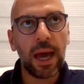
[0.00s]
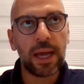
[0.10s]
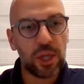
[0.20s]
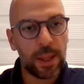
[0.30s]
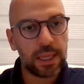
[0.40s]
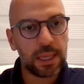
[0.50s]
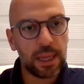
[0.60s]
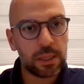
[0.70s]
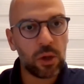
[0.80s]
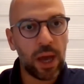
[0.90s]
genetic
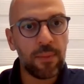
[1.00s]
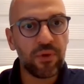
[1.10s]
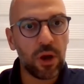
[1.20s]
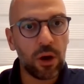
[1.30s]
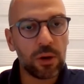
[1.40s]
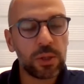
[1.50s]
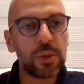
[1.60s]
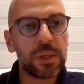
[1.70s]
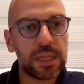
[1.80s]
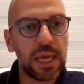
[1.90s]
test to embryos
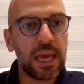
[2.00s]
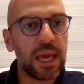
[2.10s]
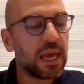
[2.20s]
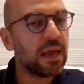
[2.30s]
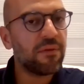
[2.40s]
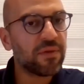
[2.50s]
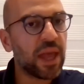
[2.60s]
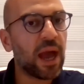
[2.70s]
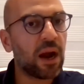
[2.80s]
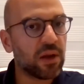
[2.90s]
to see if
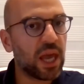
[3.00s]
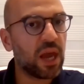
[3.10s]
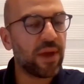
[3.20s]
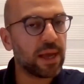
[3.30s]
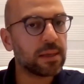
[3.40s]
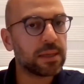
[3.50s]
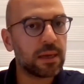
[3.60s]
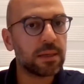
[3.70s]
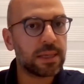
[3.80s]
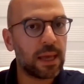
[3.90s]
they are carrying
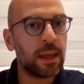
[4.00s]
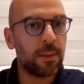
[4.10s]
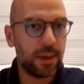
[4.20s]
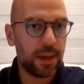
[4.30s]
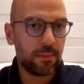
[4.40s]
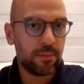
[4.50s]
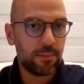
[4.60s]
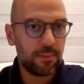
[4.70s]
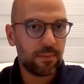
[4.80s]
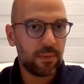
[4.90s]
sickle cell anemia,
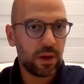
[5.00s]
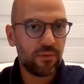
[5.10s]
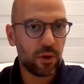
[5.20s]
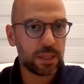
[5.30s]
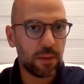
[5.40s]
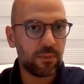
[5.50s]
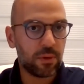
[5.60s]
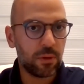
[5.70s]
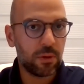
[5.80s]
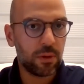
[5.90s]
for
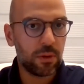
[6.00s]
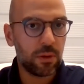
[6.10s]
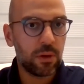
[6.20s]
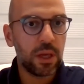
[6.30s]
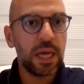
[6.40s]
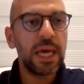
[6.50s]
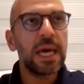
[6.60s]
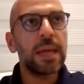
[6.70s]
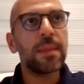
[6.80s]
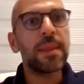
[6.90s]
example.
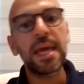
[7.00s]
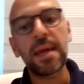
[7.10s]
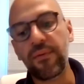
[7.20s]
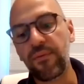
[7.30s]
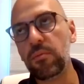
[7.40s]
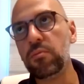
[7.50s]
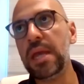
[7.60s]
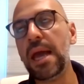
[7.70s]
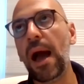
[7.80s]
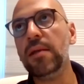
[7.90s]

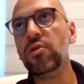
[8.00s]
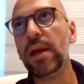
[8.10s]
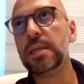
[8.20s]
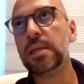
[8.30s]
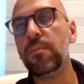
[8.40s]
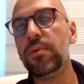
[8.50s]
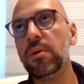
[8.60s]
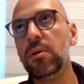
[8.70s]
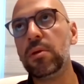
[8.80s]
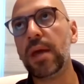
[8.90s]
The other
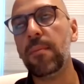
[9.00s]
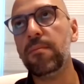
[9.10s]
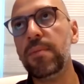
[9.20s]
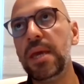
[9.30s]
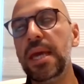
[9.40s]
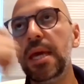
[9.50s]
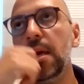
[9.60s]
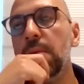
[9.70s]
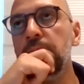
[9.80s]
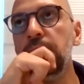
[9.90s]
example can
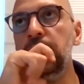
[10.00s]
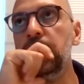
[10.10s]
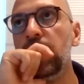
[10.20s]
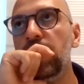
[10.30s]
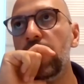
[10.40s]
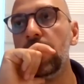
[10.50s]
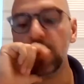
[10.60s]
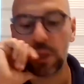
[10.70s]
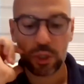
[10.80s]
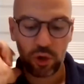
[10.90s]
be, I'm
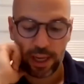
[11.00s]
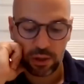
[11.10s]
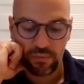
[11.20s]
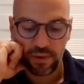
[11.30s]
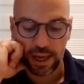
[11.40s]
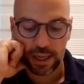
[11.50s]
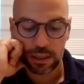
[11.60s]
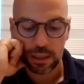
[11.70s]
just trying to find,